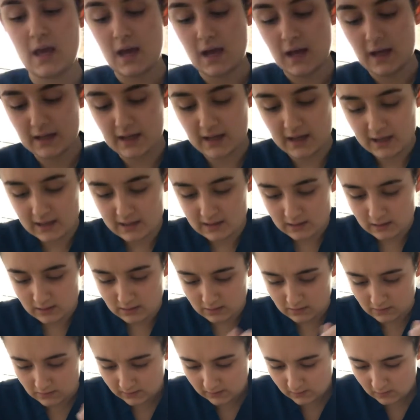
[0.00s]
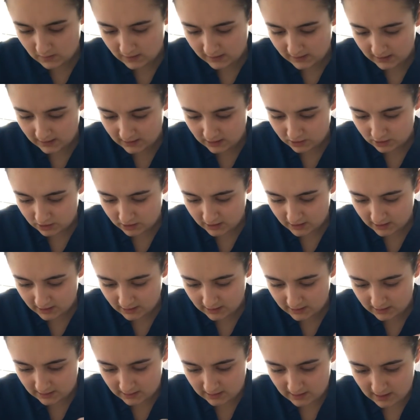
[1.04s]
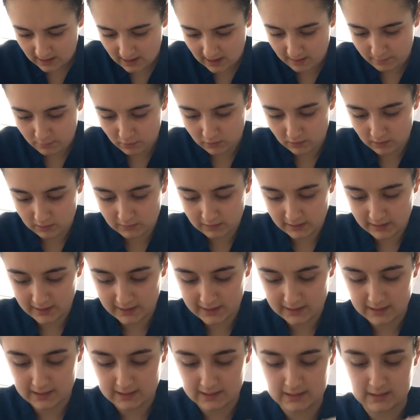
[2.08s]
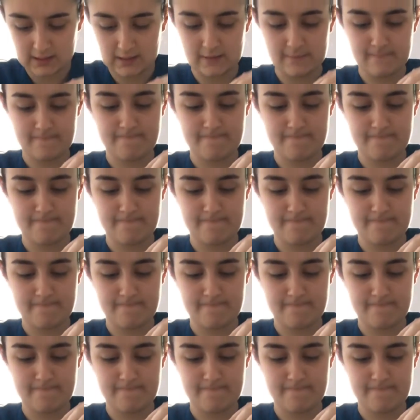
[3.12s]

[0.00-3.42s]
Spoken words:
Again, use the one hand trick. I'm horrible at it.